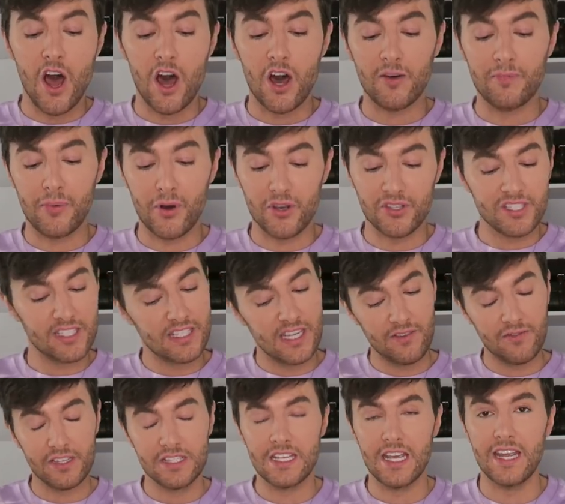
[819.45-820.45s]
our
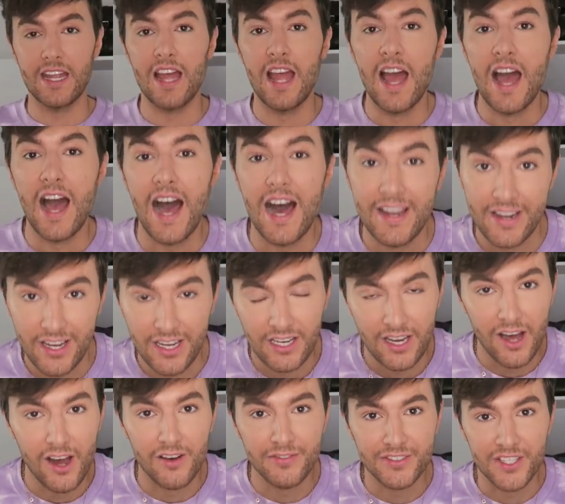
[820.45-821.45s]
positivity, and our
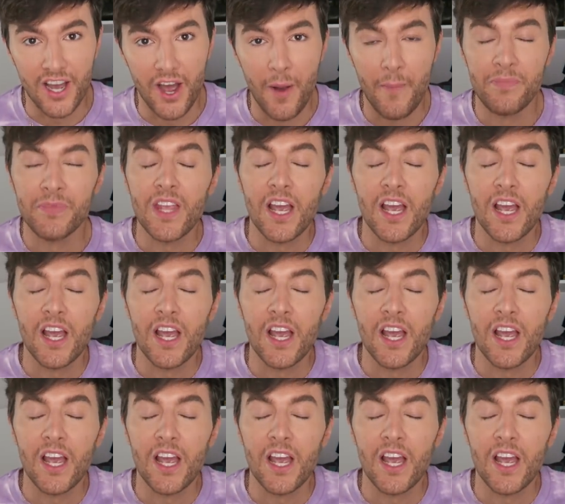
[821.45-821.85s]
laughter.